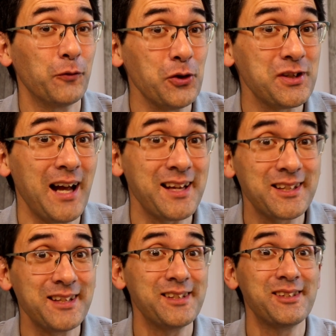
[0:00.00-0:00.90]
the first
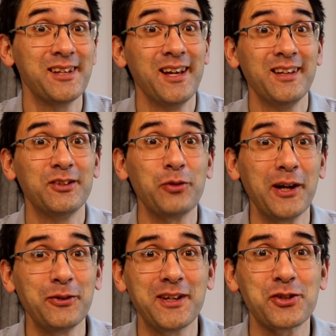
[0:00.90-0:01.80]
task is, is
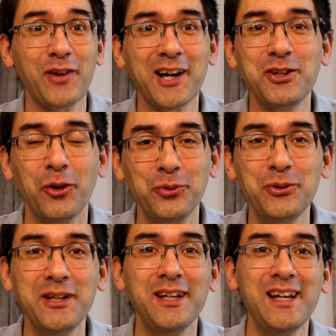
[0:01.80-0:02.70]
try to extract your own
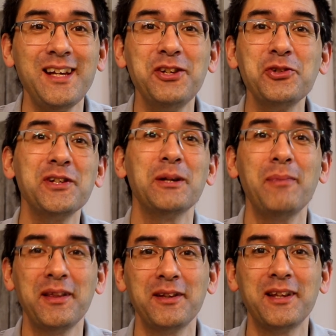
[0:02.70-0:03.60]
DNA using the
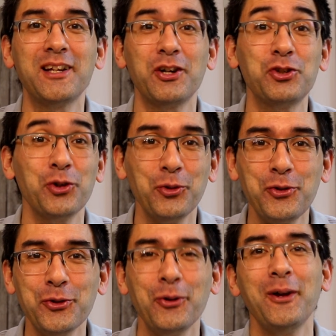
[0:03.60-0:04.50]
method that I showed
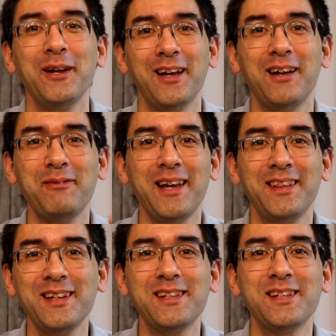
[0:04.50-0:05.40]
you um, and
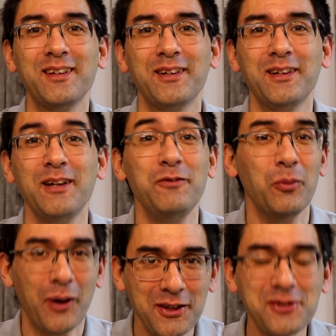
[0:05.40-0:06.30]
then if you
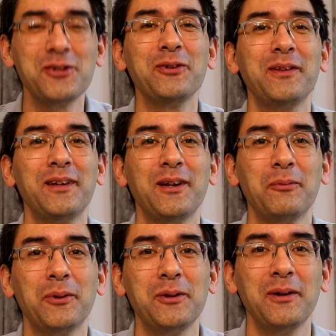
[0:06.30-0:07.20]
want to and then I
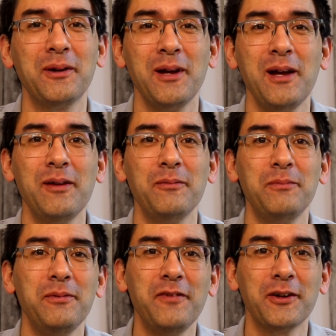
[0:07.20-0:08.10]
would
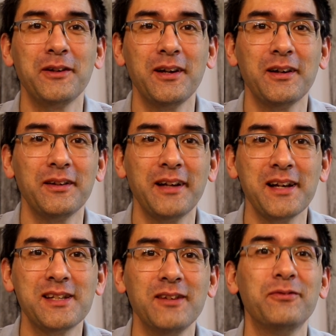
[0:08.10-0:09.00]
be very uh,
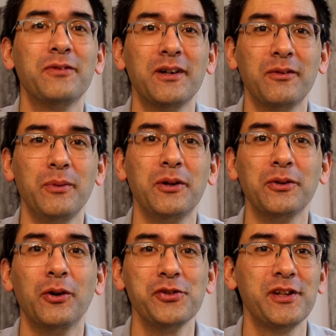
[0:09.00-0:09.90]
nice if uh, we
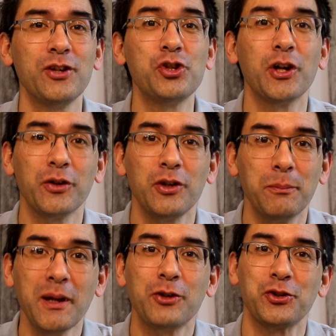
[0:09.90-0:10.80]
could also then share your
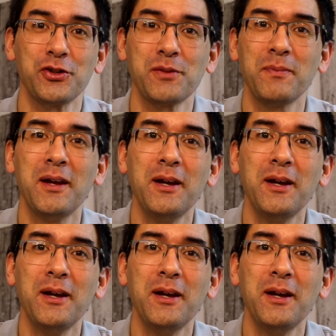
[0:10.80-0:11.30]
pictures.